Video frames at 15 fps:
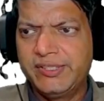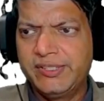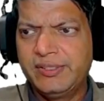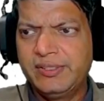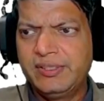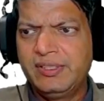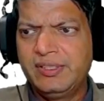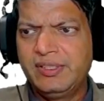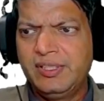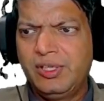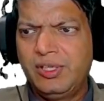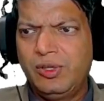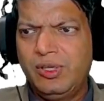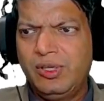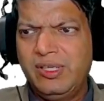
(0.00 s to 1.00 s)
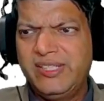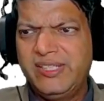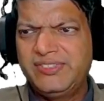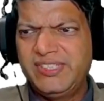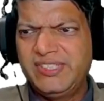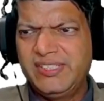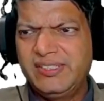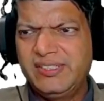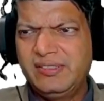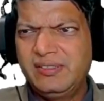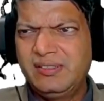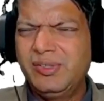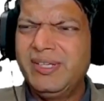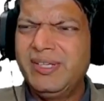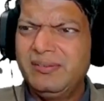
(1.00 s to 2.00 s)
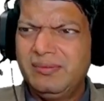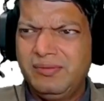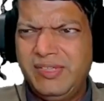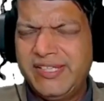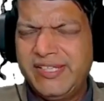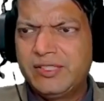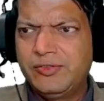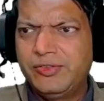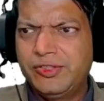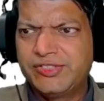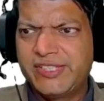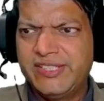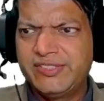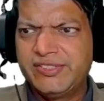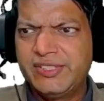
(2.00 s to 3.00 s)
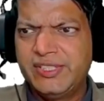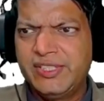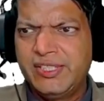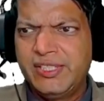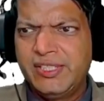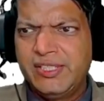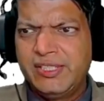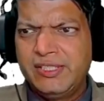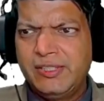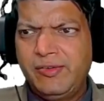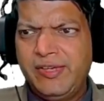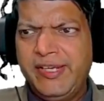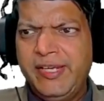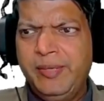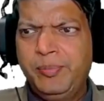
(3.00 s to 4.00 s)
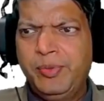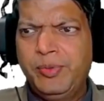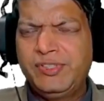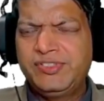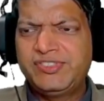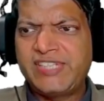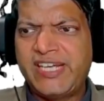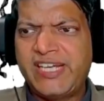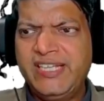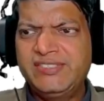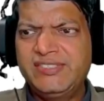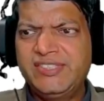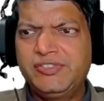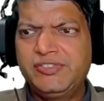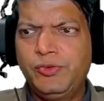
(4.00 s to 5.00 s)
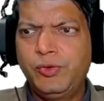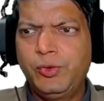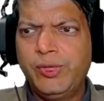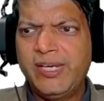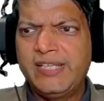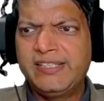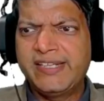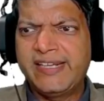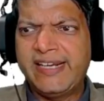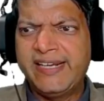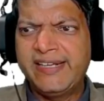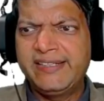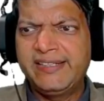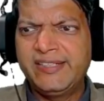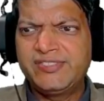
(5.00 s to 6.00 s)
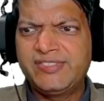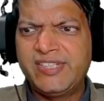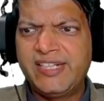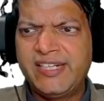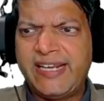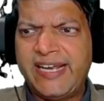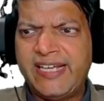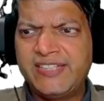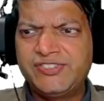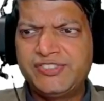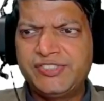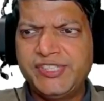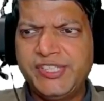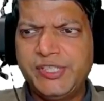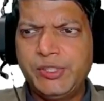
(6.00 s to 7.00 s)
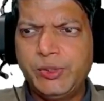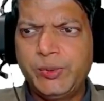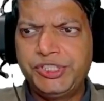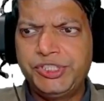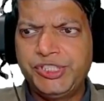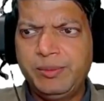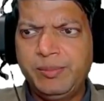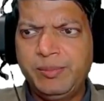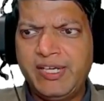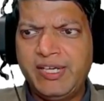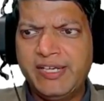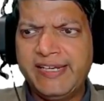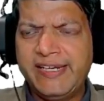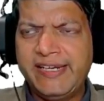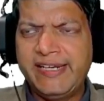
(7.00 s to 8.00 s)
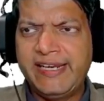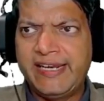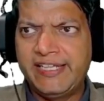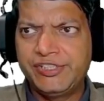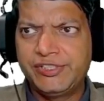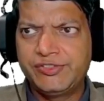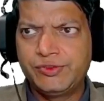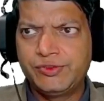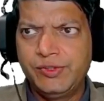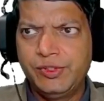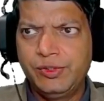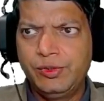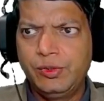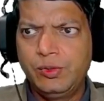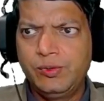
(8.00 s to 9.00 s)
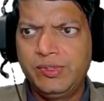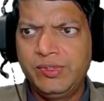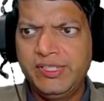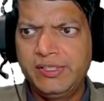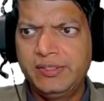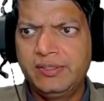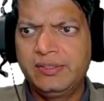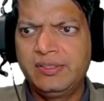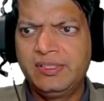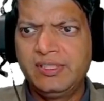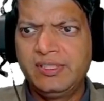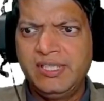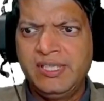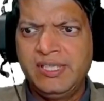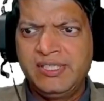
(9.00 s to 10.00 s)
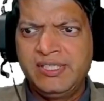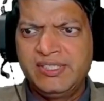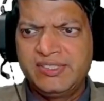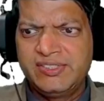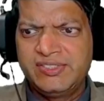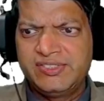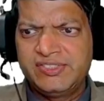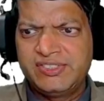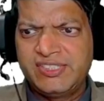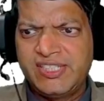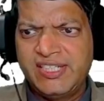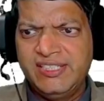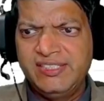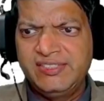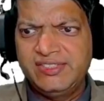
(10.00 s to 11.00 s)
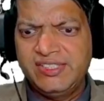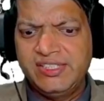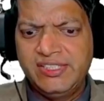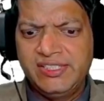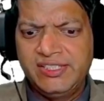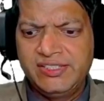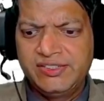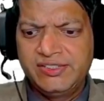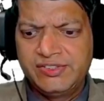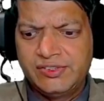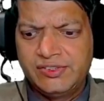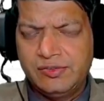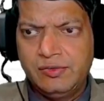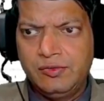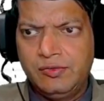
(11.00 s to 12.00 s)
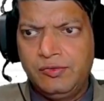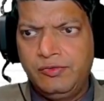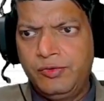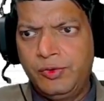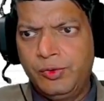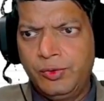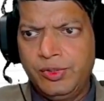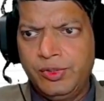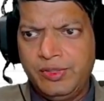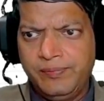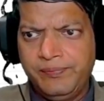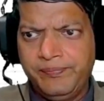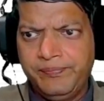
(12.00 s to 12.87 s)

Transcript: here, or let's take the, okay, we'll take the first case. The input size is 4 and the characters are asterisk, question mark and hash. So we'll go over here, size is 4,